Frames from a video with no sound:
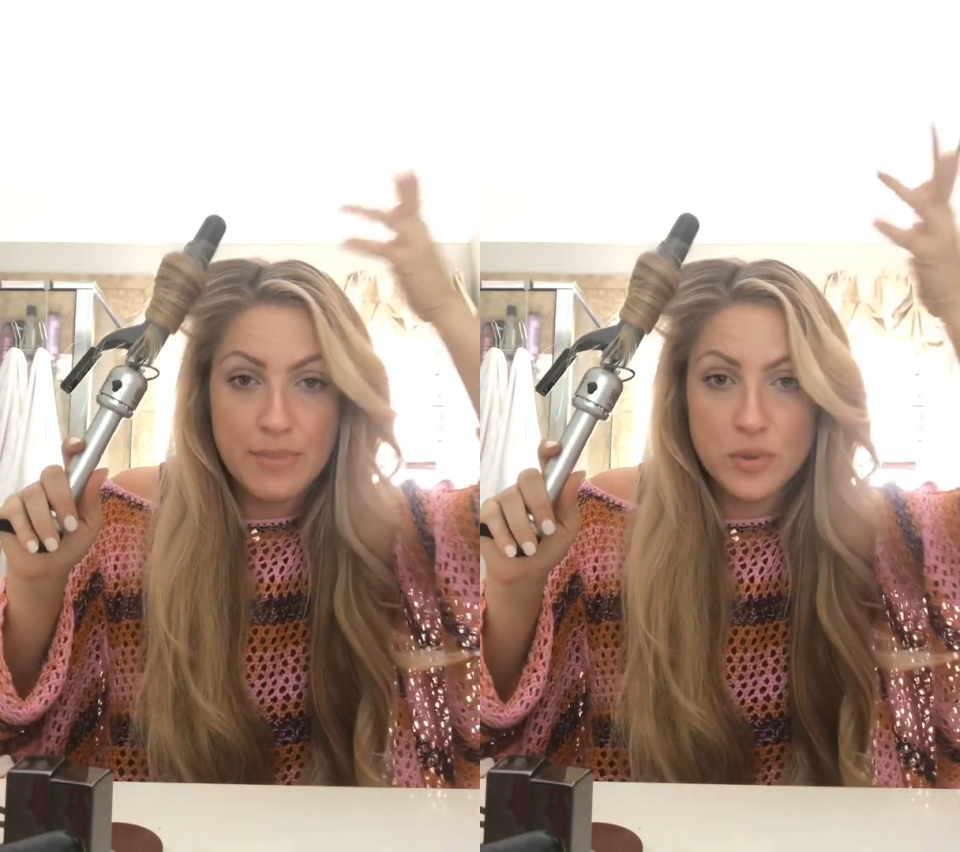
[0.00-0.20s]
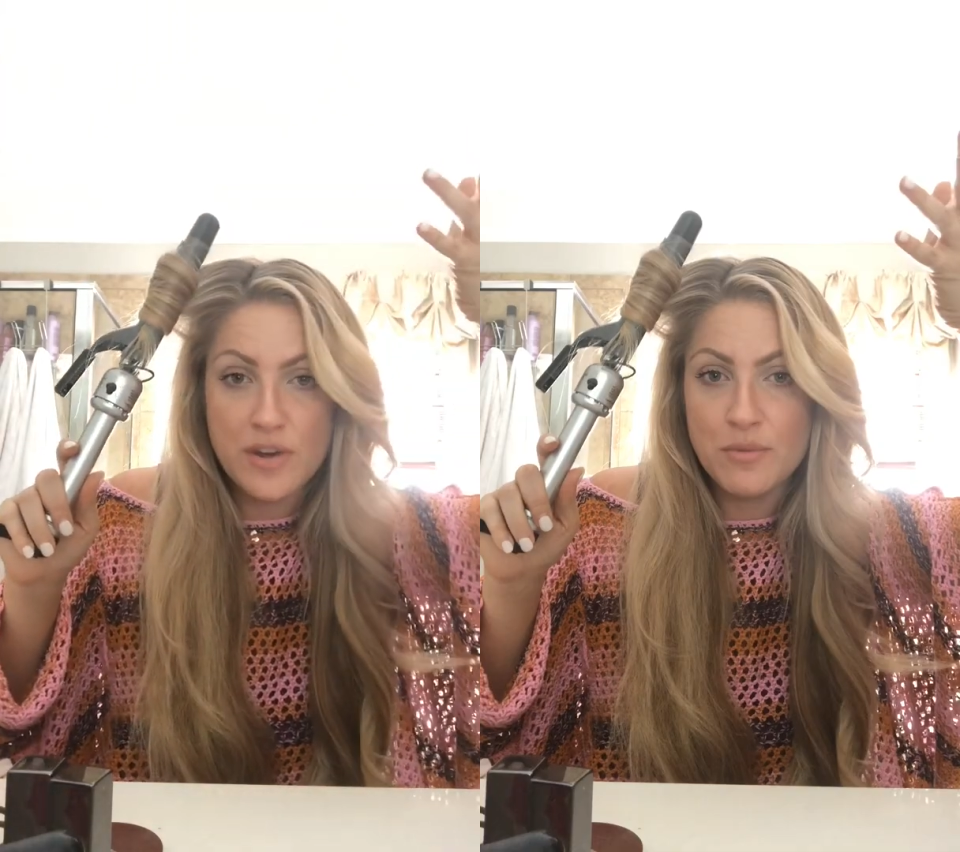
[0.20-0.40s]

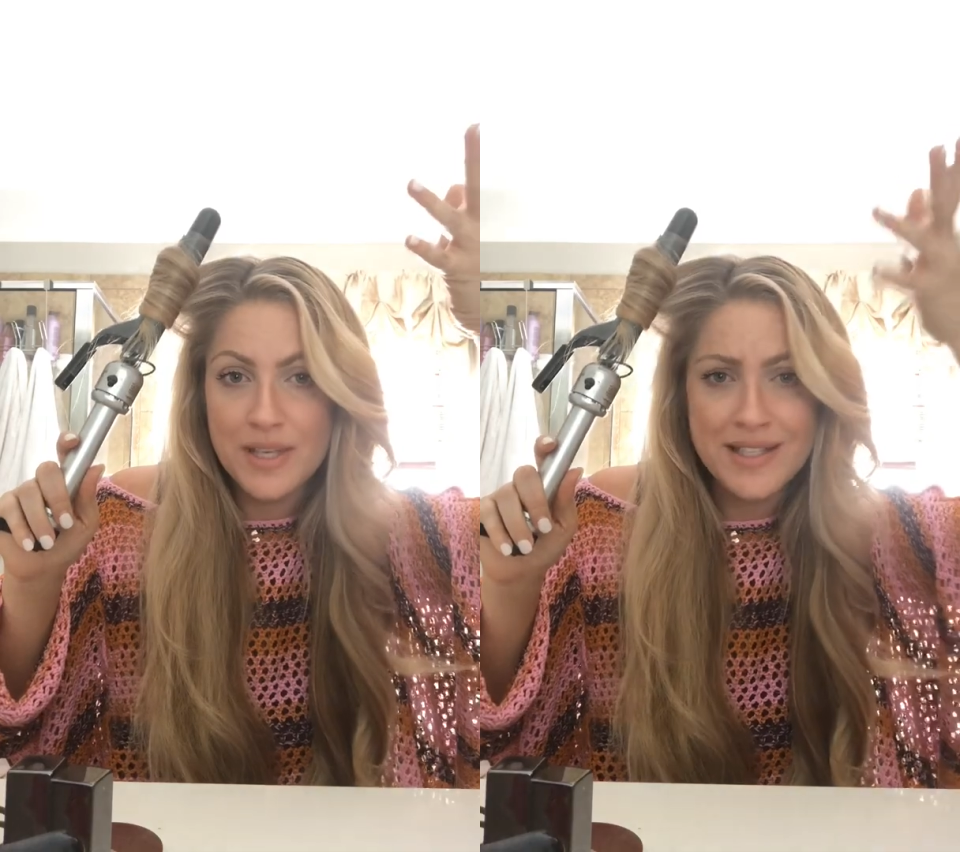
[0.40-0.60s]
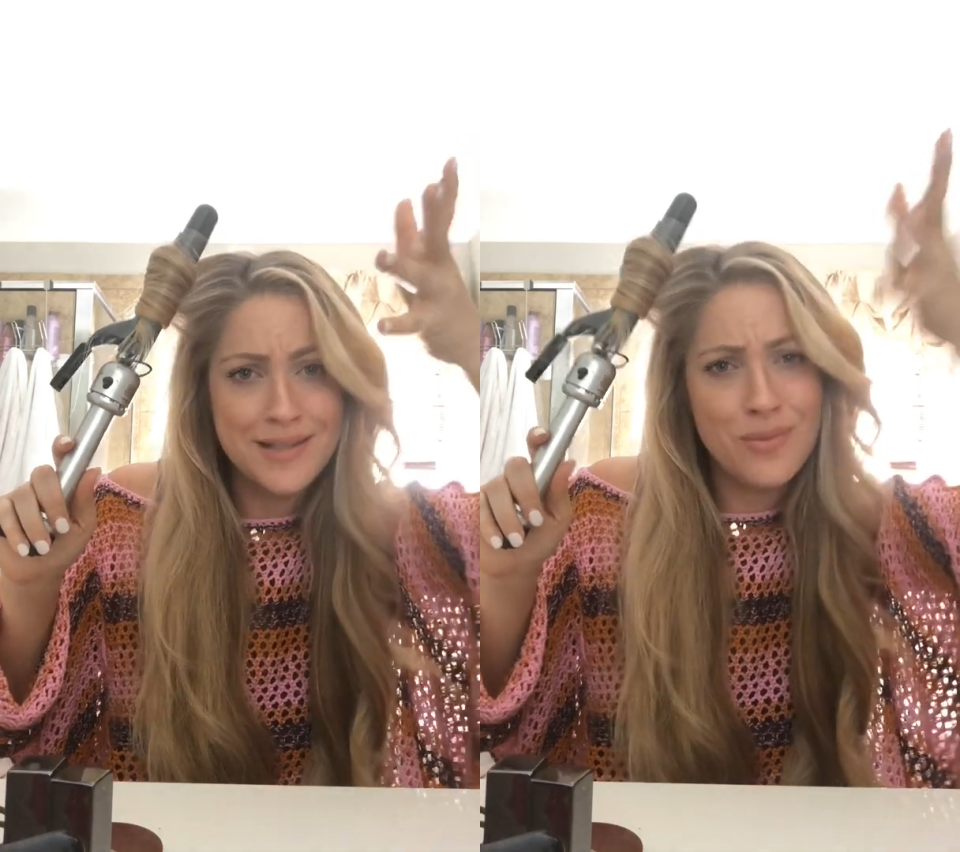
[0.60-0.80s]
That's why everybody
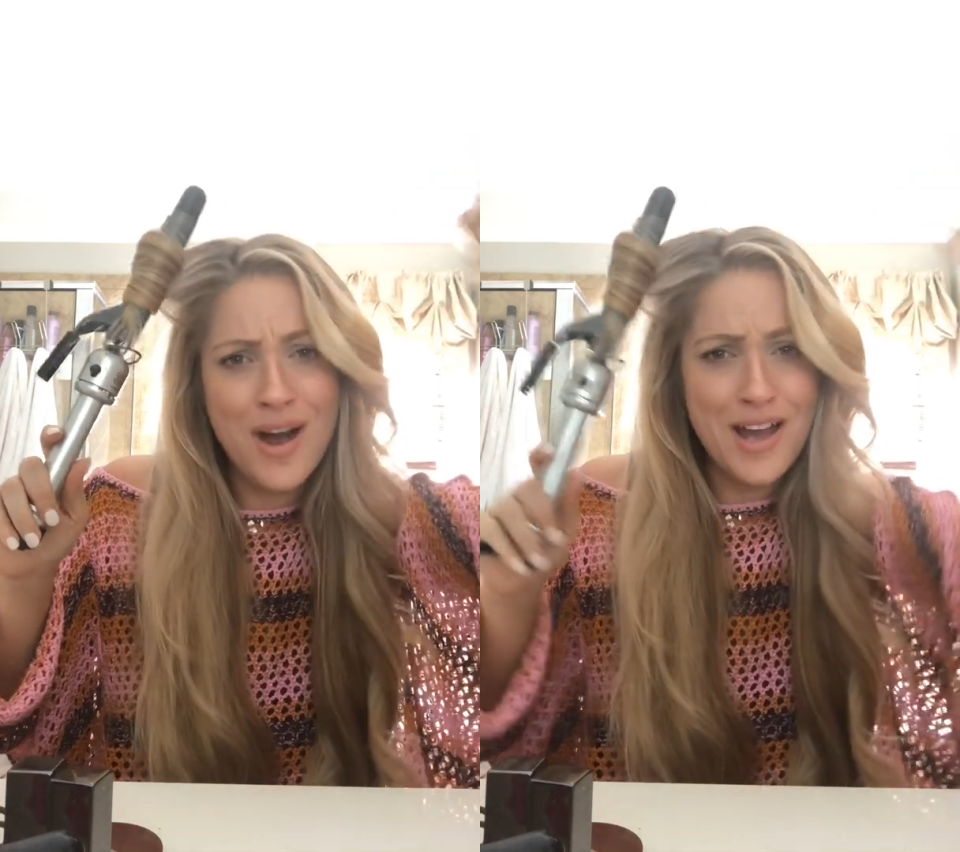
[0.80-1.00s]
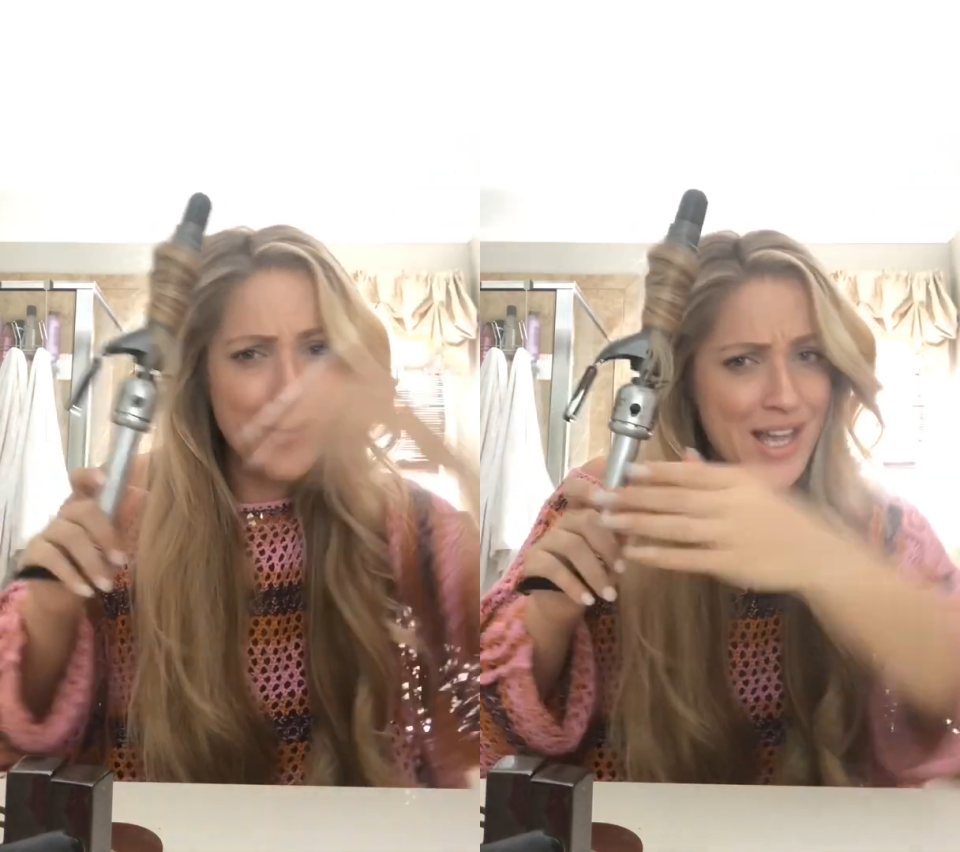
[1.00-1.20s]
says,
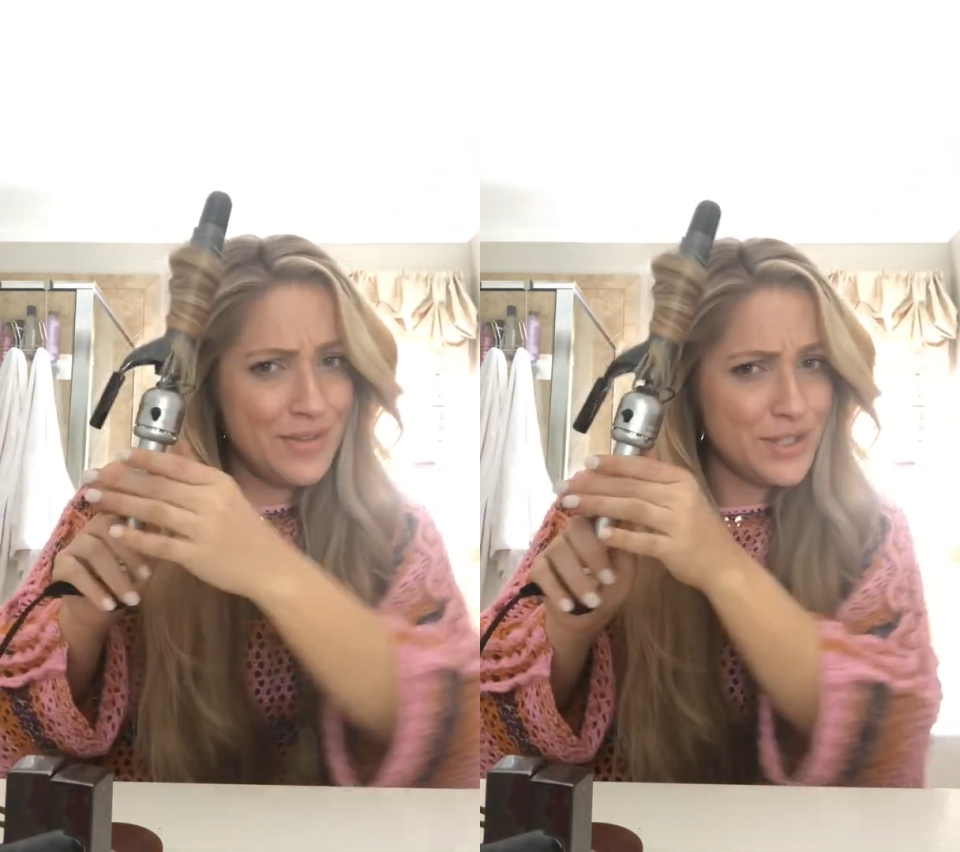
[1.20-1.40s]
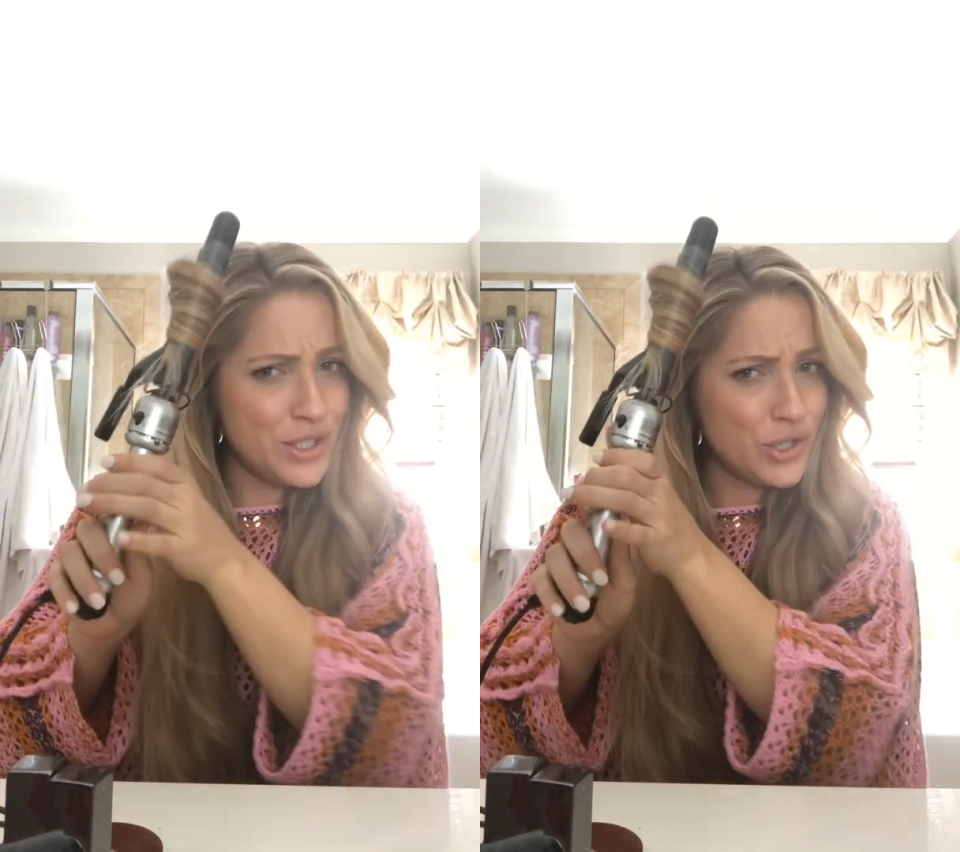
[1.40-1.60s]
why do I have such